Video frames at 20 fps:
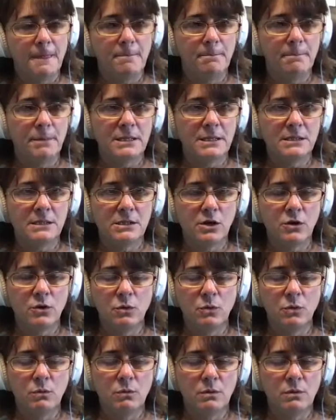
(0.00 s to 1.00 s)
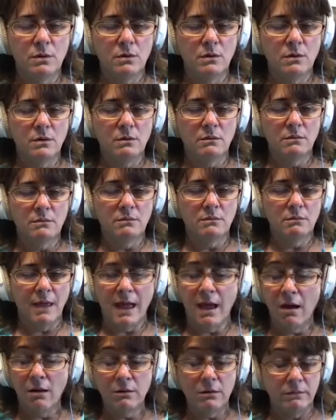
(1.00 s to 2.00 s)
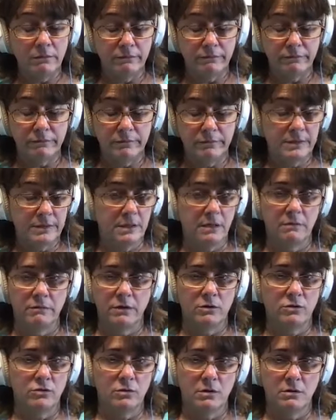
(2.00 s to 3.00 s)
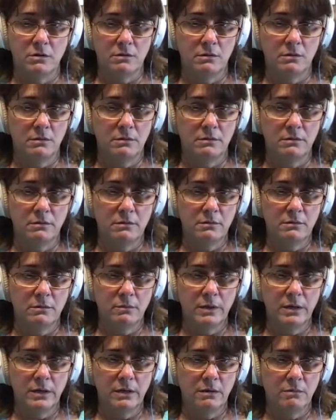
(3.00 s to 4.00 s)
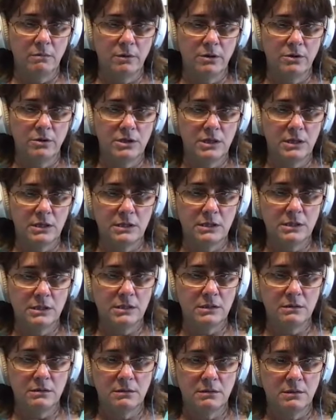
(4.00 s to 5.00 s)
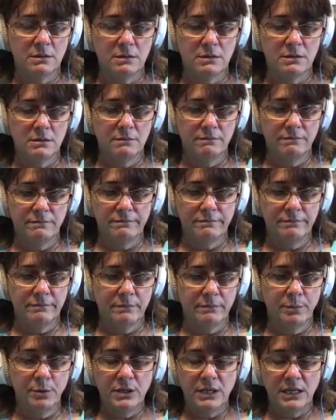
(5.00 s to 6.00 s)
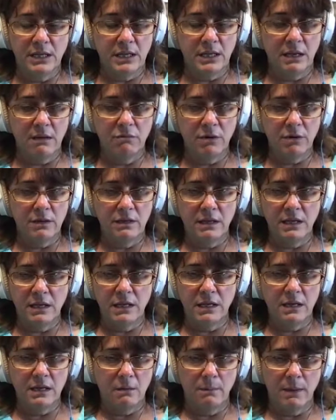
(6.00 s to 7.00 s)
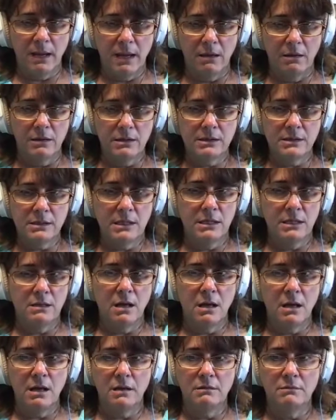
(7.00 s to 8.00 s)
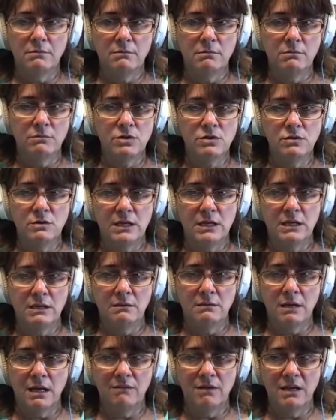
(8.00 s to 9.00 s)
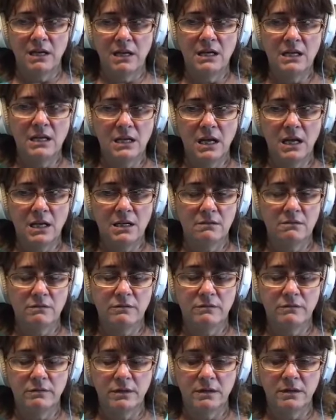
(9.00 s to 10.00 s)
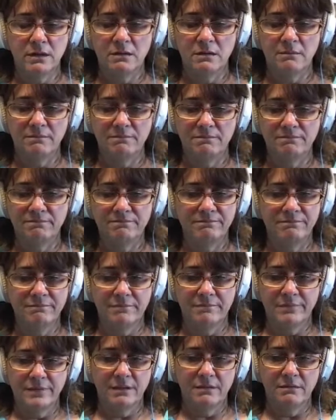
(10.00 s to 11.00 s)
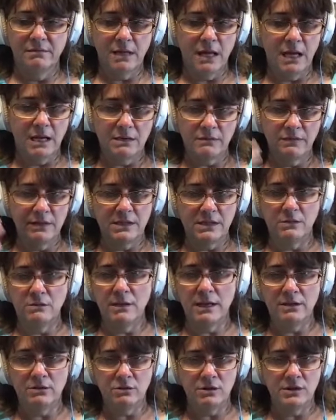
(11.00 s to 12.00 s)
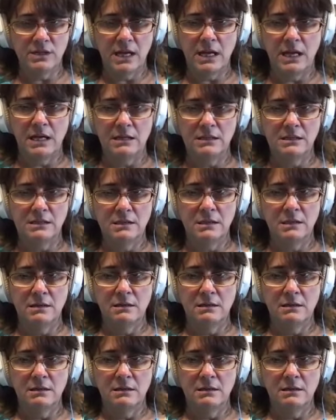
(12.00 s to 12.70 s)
be so out of self control where we're just putting everything in our mouths and not doing having any kind of um, physical exercise